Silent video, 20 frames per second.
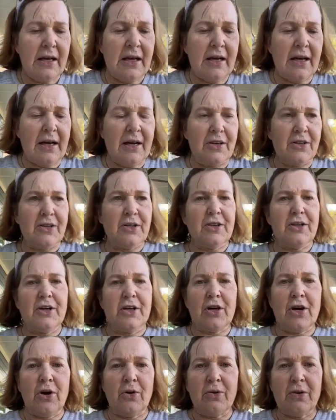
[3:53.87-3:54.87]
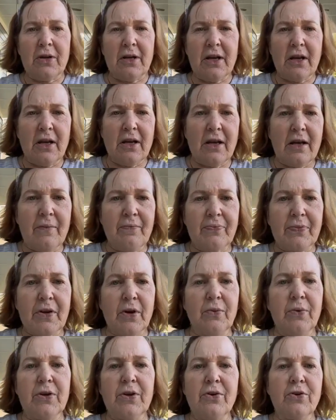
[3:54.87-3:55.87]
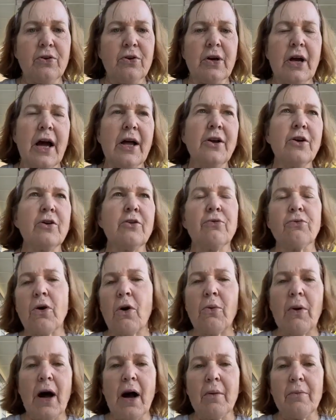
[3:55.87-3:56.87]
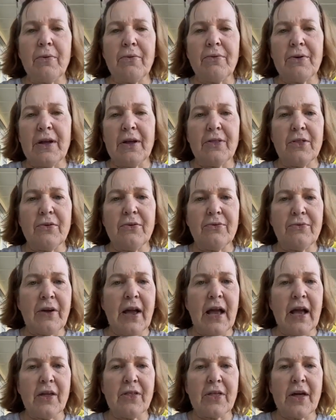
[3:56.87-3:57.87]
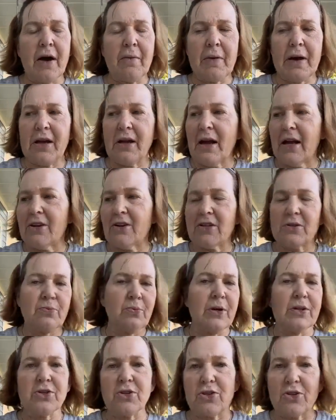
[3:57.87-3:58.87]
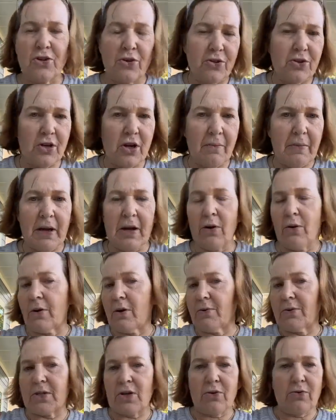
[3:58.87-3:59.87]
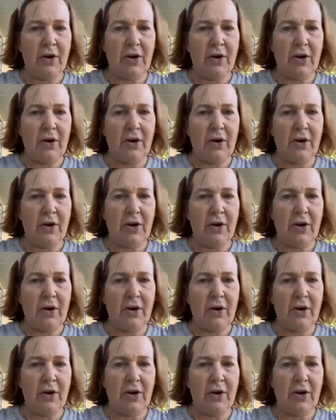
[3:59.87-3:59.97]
And, you know, you, when you kind of grow up in the faith, um, I, I just went to church on my own. It was